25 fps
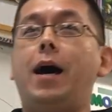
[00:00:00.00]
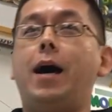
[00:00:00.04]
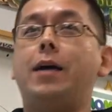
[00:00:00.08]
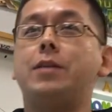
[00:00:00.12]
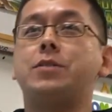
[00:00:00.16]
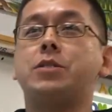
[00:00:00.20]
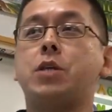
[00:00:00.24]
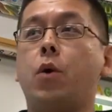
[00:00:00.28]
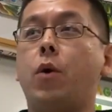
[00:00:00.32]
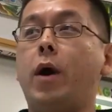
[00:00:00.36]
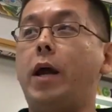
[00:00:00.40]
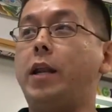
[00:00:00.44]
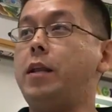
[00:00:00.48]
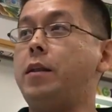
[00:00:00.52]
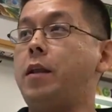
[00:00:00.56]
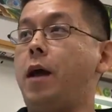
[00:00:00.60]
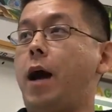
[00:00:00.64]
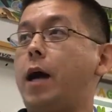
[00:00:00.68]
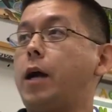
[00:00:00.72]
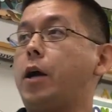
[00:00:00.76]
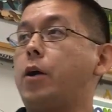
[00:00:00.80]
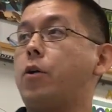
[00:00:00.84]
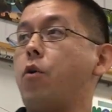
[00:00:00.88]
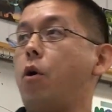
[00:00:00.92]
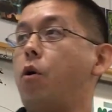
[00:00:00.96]
So I did
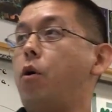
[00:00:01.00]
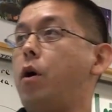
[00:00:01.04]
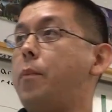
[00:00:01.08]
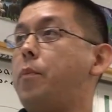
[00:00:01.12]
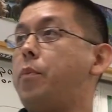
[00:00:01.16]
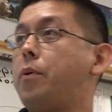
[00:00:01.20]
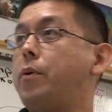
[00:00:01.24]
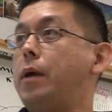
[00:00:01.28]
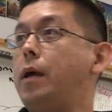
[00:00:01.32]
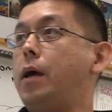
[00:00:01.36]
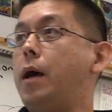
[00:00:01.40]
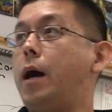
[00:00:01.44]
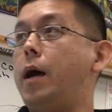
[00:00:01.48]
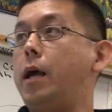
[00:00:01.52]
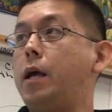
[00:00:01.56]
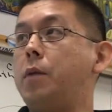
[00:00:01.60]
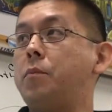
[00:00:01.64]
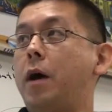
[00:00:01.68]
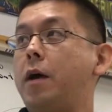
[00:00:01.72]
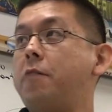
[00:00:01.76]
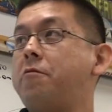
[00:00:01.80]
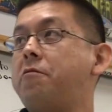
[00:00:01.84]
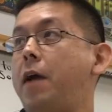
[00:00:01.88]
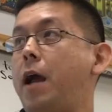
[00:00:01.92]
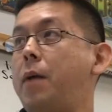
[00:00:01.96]
not grow up in
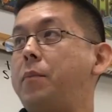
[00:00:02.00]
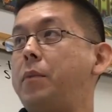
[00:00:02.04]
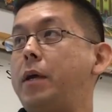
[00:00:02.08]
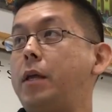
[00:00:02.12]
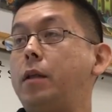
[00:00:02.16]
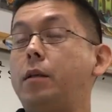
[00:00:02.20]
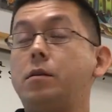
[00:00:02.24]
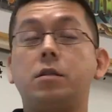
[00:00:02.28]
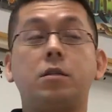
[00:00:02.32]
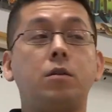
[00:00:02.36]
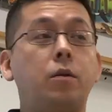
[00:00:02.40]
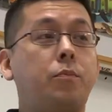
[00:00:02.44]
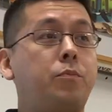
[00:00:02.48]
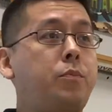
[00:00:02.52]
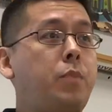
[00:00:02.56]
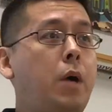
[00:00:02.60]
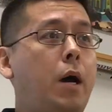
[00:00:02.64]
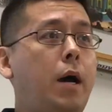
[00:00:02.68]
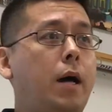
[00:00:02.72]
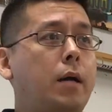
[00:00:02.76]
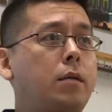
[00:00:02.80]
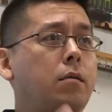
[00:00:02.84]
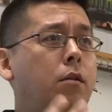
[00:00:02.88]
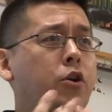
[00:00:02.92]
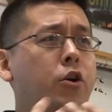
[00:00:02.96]
my family
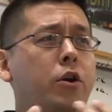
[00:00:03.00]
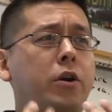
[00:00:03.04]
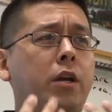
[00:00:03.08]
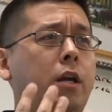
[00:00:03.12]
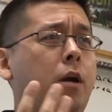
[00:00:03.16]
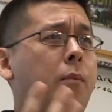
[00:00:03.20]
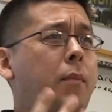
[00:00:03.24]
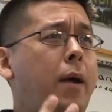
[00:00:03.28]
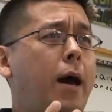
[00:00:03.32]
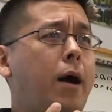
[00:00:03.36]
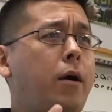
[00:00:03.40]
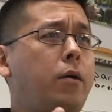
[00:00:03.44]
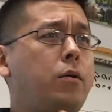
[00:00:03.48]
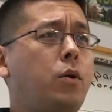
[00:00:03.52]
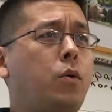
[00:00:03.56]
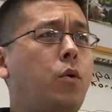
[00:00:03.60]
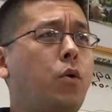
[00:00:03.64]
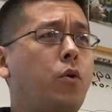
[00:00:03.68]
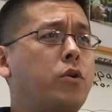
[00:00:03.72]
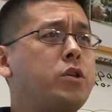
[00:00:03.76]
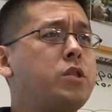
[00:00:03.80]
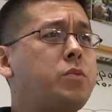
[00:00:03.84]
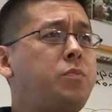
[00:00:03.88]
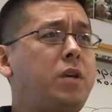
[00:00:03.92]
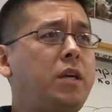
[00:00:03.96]
learning about
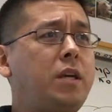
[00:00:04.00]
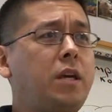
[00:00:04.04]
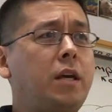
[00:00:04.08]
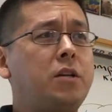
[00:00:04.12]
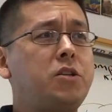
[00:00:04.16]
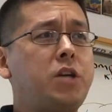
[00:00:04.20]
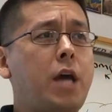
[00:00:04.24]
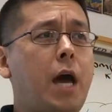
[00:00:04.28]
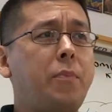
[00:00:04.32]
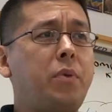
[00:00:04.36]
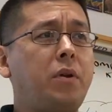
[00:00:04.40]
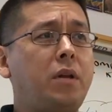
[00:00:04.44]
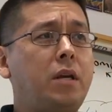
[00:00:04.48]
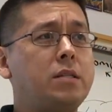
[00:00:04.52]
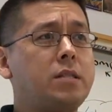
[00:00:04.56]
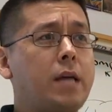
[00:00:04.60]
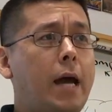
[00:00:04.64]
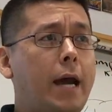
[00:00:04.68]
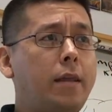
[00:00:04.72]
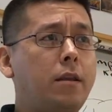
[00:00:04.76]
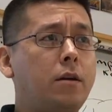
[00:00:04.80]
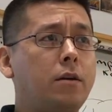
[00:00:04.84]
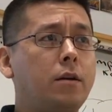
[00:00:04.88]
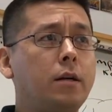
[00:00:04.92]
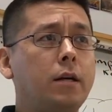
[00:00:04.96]
or speaking Japanese
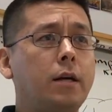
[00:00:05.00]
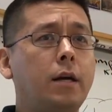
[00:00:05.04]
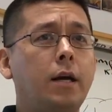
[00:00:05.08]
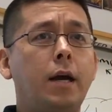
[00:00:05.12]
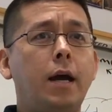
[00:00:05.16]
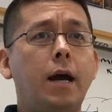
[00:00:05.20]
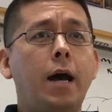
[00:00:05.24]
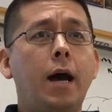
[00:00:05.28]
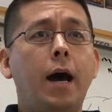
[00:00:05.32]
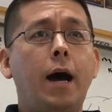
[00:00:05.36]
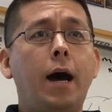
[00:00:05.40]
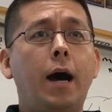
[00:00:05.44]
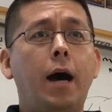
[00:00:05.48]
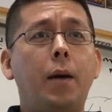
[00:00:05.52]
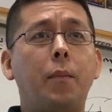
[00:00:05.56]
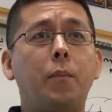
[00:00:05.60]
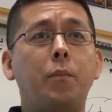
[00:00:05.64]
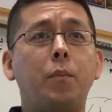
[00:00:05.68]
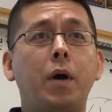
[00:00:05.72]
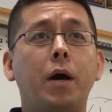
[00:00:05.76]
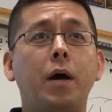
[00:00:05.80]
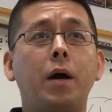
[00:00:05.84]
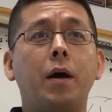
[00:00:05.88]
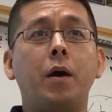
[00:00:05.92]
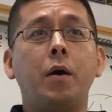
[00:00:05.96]
either.
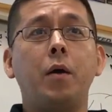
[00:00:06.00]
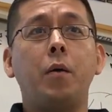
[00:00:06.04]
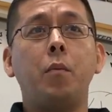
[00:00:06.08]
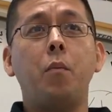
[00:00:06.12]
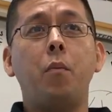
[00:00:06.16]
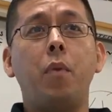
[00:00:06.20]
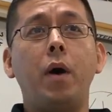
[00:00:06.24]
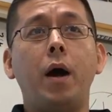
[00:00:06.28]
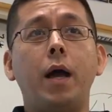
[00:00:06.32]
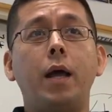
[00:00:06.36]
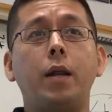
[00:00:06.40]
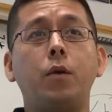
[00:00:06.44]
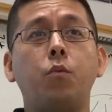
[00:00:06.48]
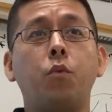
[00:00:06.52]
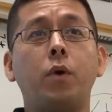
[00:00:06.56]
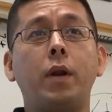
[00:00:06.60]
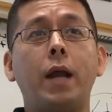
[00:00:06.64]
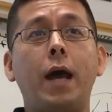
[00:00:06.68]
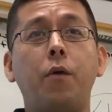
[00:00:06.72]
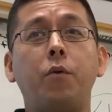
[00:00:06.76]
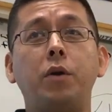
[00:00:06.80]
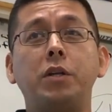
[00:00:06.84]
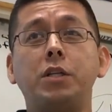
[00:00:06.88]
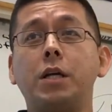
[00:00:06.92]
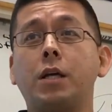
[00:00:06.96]
But when
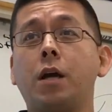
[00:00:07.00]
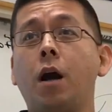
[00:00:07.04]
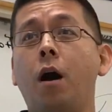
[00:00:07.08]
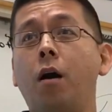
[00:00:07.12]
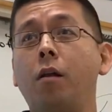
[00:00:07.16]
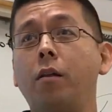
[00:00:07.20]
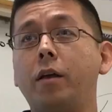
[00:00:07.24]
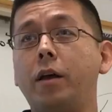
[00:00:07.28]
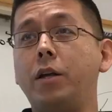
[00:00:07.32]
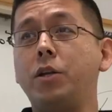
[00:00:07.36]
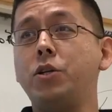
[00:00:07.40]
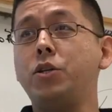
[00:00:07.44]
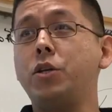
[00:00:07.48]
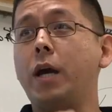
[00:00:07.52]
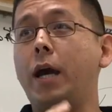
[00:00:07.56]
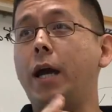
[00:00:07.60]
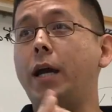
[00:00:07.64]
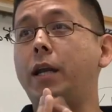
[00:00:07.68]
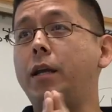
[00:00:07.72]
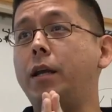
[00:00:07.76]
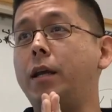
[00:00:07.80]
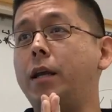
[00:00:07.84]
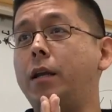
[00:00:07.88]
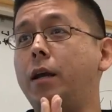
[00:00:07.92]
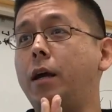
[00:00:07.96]
I went to college, I
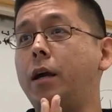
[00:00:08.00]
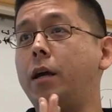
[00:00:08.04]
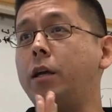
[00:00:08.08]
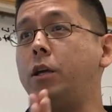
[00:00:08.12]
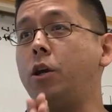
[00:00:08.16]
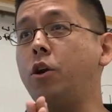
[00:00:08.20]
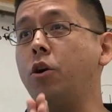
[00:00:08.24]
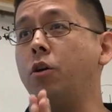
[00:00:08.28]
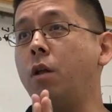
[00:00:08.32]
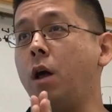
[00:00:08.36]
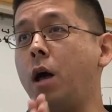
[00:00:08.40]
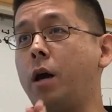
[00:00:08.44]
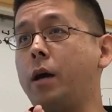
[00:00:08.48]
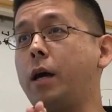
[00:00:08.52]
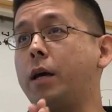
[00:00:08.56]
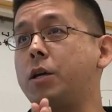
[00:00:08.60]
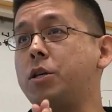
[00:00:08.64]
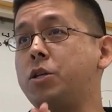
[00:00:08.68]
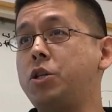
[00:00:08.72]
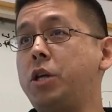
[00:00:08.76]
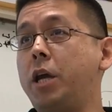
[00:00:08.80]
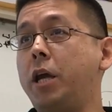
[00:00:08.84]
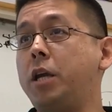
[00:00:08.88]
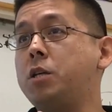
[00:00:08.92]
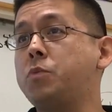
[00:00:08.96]
did a year-long
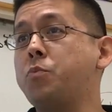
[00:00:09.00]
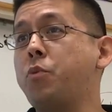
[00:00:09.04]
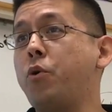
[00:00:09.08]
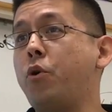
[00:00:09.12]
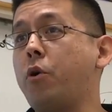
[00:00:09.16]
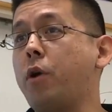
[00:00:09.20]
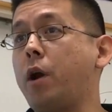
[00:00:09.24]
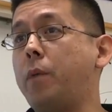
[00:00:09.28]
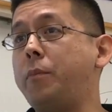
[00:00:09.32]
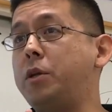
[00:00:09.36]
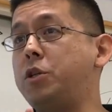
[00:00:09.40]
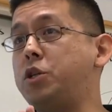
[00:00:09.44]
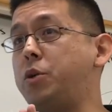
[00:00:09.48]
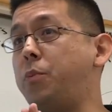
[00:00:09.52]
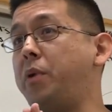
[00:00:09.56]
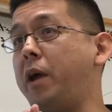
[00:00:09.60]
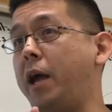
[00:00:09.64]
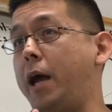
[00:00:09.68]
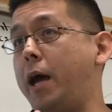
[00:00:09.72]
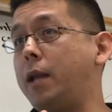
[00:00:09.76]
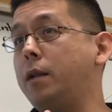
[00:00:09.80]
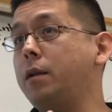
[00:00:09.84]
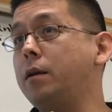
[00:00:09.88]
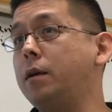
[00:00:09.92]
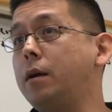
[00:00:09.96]
exchange program in
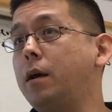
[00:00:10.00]
Japan